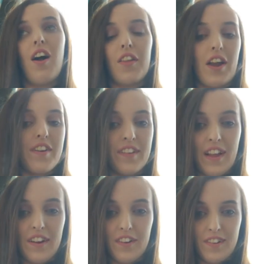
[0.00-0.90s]
All the
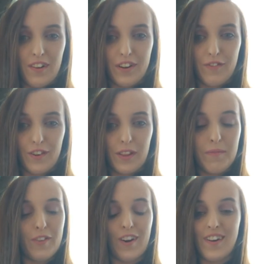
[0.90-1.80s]
IT sectors are looking for
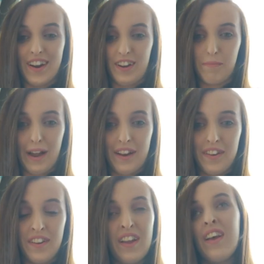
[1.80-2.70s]
them. They're very in
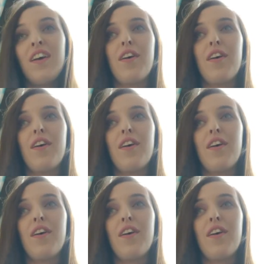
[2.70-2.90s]
demand.